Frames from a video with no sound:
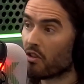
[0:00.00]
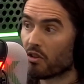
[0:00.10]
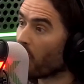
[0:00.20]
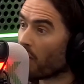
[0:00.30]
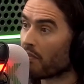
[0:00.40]

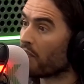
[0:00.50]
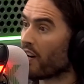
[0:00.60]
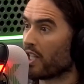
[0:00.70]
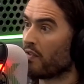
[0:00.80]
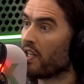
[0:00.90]
not
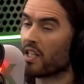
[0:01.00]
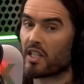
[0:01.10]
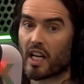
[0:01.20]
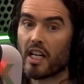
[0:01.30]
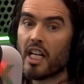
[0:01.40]
vice
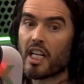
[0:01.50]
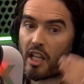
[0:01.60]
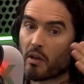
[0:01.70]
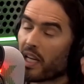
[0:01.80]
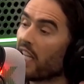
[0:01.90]
versa.
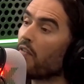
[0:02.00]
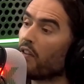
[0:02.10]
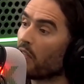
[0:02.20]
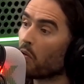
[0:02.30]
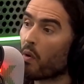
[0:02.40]
So
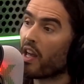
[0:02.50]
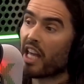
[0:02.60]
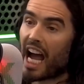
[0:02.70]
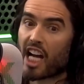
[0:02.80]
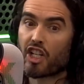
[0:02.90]
even where
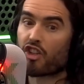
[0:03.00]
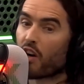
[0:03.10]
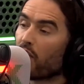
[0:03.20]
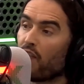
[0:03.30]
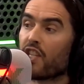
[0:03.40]
the
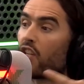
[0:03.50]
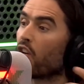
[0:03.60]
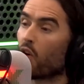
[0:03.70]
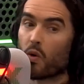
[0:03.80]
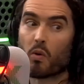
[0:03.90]

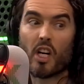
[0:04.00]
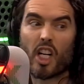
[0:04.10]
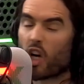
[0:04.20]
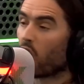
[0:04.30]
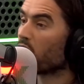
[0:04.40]
astrophysical
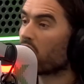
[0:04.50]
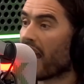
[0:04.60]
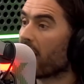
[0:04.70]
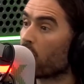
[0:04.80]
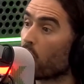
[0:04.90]

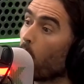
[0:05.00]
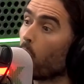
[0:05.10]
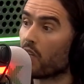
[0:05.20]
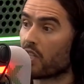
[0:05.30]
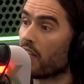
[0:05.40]
context
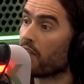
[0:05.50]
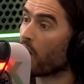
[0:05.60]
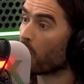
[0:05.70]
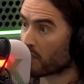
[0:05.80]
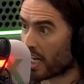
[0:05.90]
alters and
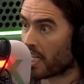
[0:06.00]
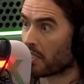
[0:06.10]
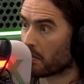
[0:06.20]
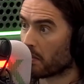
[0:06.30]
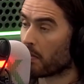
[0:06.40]
evolves,
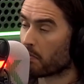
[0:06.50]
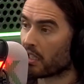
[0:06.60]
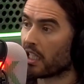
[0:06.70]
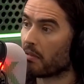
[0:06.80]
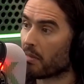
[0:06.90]
as, you know,
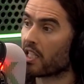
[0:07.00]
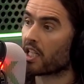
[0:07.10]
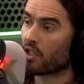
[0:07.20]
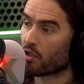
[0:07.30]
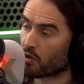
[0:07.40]
brilliant men
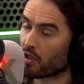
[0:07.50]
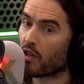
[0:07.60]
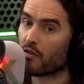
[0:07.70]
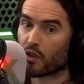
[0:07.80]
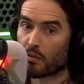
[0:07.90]
such as
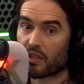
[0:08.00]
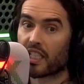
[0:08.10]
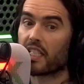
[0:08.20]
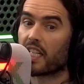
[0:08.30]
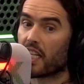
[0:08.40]
yourself and your
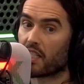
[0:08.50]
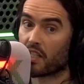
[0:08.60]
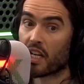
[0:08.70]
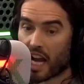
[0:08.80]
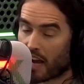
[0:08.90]

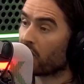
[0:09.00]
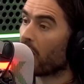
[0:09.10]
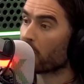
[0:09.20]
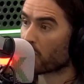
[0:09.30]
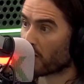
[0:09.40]
predecessors have
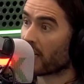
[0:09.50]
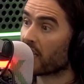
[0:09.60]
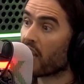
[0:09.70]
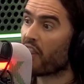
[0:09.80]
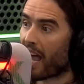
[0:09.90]

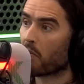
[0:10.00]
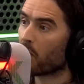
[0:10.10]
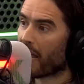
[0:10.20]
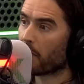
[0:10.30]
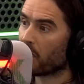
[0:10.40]
demonstrated, that
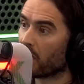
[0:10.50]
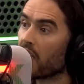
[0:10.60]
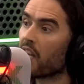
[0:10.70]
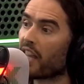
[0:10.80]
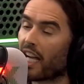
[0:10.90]
will happen.
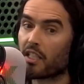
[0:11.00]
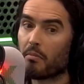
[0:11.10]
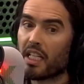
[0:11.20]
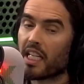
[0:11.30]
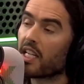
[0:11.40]
That to
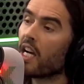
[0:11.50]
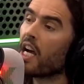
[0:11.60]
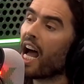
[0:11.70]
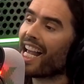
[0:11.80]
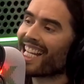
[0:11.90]
me is
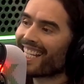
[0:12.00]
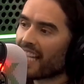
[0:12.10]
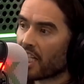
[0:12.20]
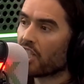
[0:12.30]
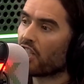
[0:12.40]

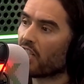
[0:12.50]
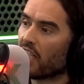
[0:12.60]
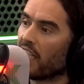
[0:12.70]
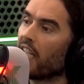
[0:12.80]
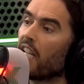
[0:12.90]

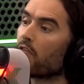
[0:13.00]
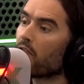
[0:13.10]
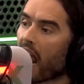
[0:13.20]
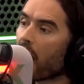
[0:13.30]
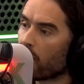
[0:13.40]
essentially
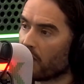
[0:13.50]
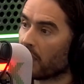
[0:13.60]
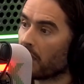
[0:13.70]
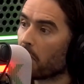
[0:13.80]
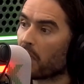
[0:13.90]

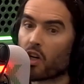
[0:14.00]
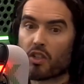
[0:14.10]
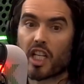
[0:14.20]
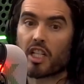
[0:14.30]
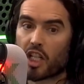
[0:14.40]
irrelevant,
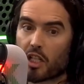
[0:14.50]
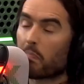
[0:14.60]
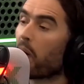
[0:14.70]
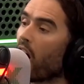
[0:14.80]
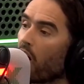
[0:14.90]
because it's
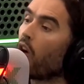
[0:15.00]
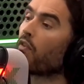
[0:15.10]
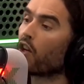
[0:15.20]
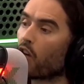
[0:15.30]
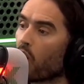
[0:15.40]
just part of the